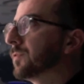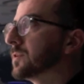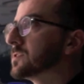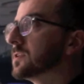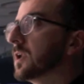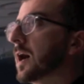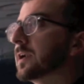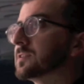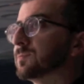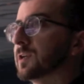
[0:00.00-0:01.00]
there's
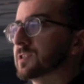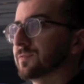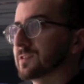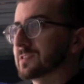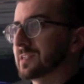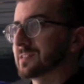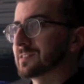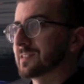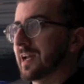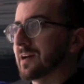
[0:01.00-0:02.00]
not as much of a
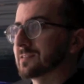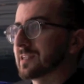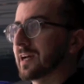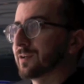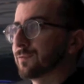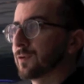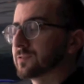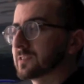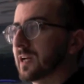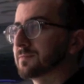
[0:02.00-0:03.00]
sense outside of
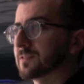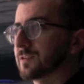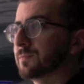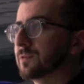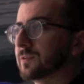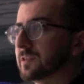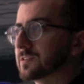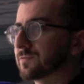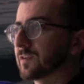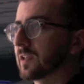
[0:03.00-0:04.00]
those types of
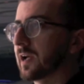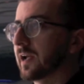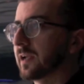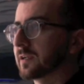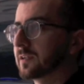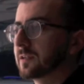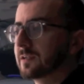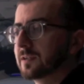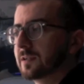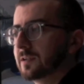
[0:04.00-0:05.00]
communities for like
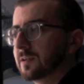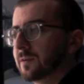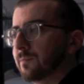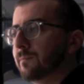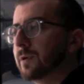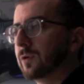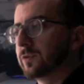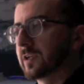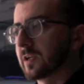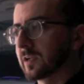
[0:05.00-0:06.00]

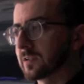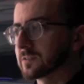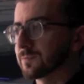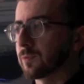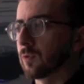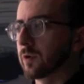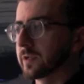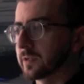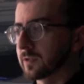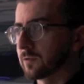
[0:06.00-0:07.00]
building,
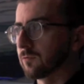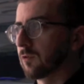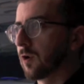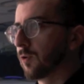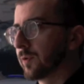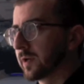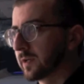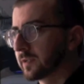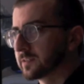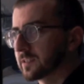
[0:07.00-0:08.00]
supporting, growing.
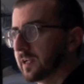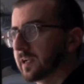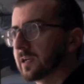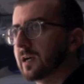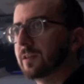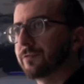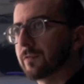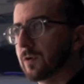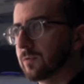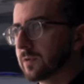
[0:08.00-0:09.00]
It's like
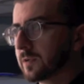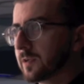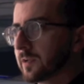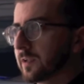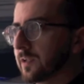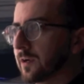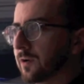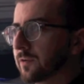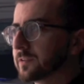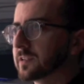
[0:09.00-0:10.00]
cutthroat, you
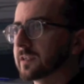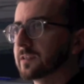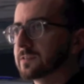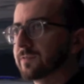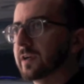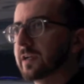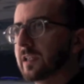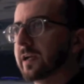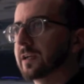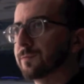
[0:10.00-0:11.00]
know. There's a very
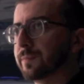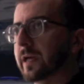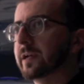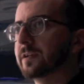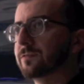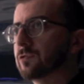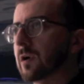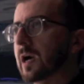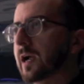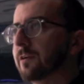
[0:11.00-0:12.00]
like competitive
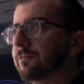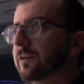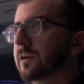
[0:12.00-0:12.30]
drive,